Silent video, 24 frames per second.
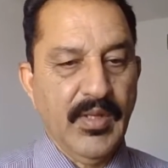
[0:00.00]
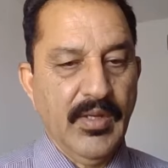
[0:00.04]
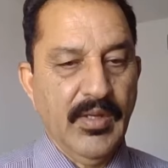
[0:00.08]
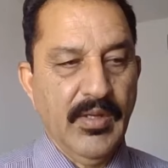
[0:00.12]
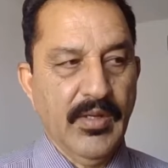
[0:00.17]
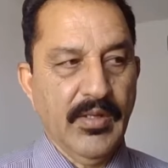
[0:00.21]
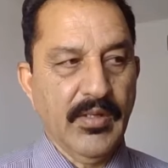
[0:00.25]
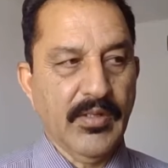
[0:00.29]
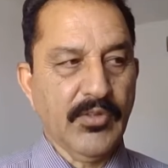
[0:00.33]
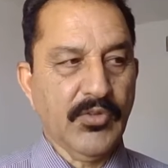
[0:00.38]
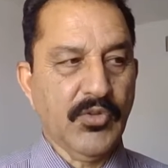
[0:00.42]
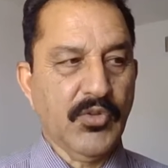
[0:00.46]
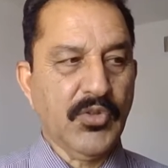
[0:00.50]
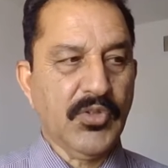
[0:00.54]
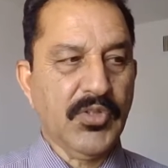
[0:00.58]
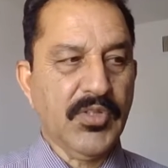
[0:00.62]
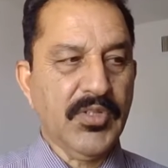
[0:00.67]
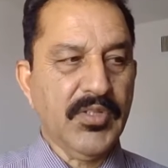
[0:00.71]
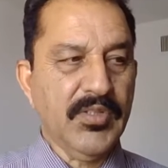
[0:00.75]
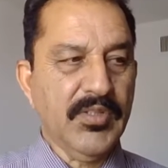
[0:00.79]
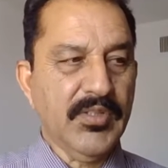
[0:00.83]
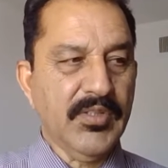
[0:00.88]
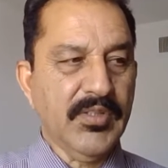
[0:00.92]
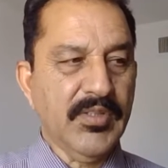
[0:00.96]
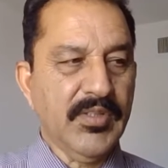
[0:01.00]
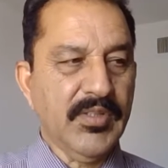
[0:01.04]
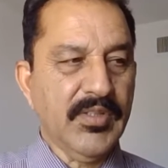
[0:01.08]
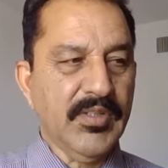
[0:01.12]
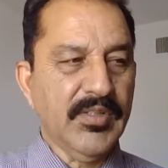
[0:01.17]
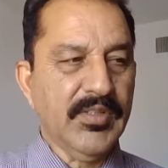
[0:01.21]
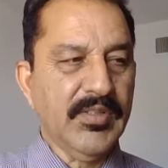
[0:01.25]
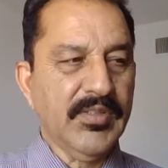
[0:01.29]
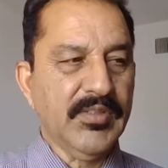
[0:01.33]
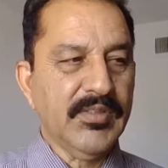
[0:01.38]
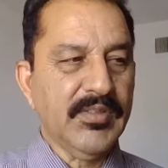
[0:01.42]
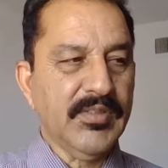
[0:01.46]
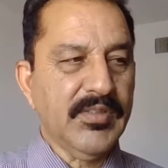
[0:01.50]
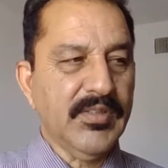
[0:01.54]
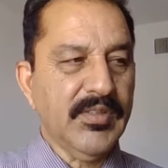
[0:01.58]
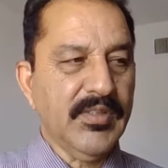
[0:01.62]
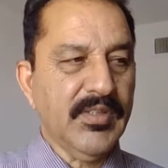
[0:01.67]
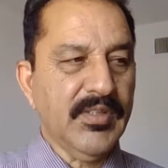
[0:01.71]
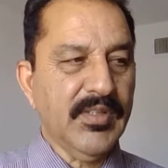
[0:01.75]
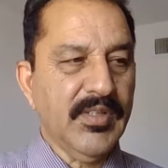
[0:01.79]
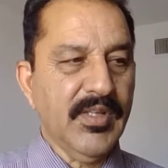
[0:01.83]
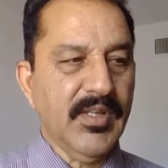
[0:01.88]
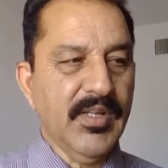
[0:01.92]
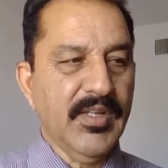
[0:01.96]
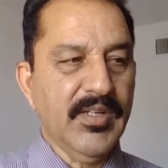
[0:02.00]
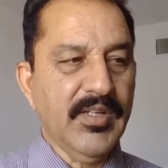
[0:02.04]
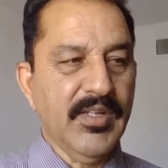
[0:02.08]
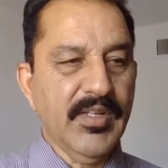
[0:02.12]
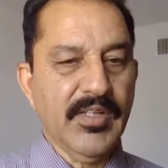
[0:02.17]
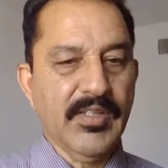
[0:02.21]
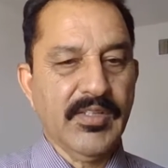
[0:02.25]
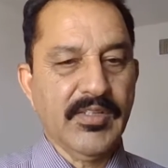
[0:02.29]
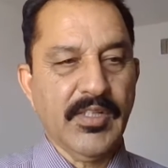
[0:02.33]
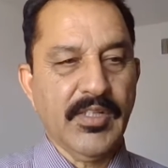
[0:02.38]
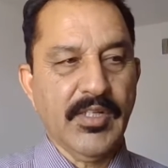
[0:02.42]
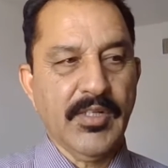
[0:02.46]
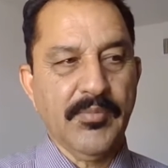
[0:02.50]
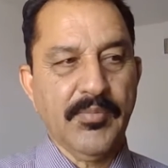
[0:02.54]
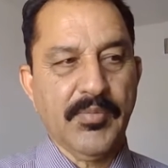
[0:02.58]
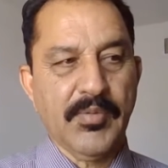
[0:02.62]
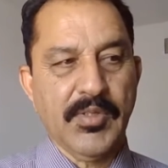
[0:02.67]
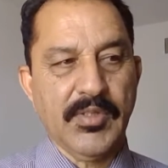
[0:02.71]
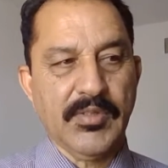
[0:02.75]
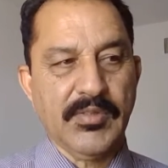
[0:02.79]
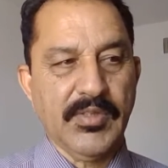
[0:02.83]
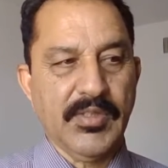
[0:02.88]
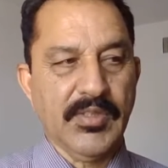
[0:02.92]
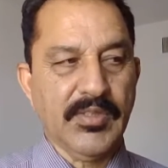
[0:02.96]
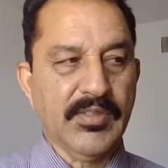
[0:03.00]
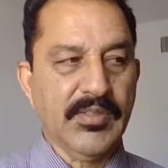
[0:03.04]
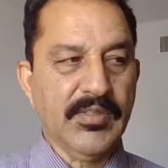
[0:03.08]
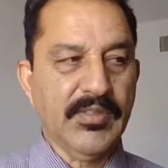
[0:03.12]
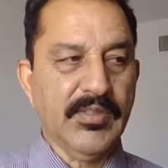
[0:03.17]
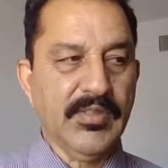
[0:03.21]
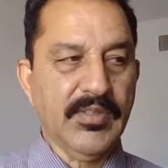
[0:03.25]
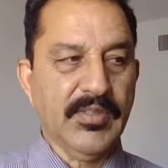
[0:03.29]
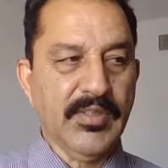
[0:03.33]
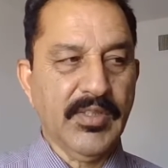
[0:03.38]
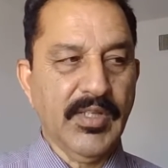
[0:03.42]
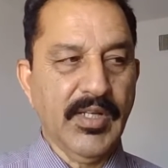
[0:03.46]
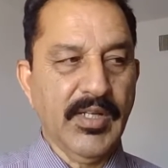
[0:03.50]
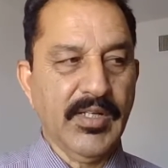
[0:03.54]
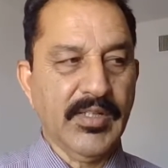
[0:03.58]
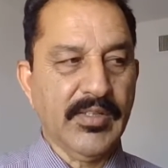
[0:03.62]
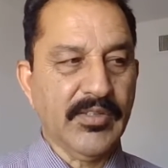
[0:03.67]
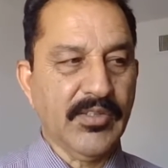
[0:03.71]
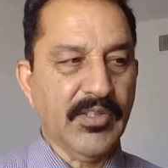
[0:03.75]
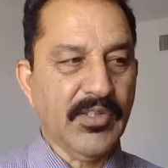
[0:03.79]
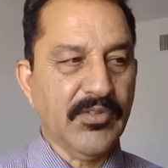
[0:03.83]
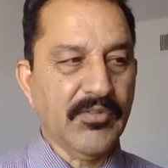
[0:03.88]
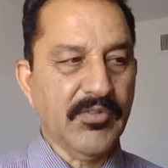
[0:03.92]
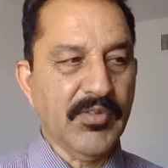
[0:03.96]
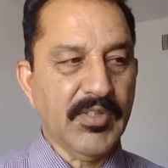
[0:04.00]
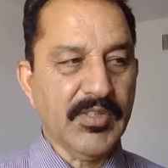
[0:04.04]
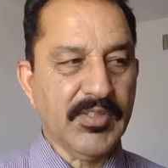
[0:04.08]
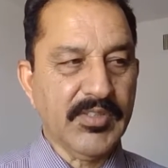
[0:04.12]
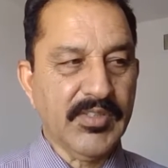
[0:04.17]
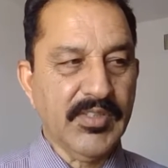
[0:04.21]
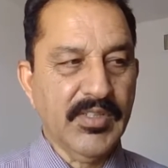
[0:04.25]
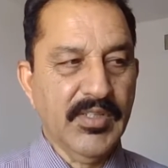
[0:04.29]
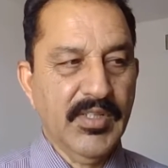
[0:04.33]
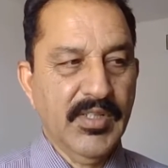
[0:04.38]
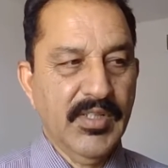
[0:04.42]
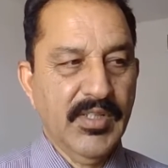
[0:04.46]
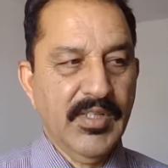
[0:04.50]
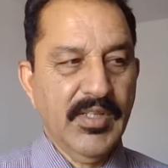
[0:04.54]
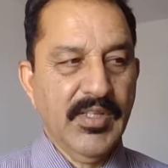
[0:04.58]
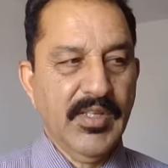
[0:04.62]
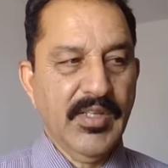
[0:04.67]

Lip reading: Corrosion is a natural process that converts